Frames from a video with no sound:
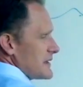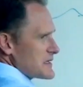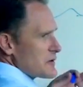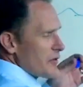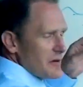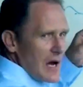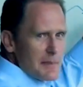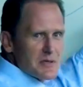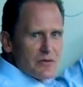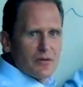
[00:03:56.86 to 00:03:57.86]
these are the
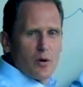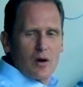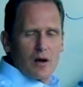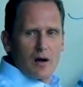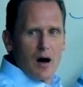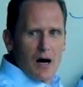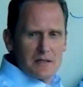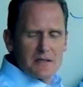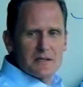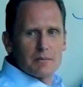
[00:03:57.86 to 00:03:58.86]
types of
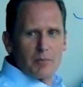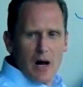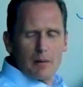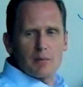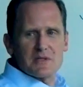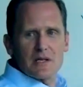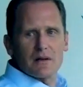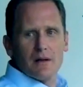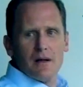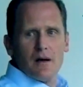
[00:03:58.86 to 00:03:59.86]
costs and problems
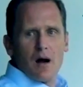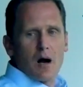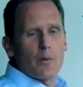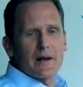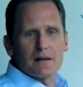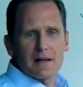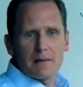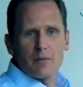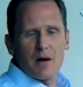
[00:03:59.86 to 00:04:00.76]
that are readily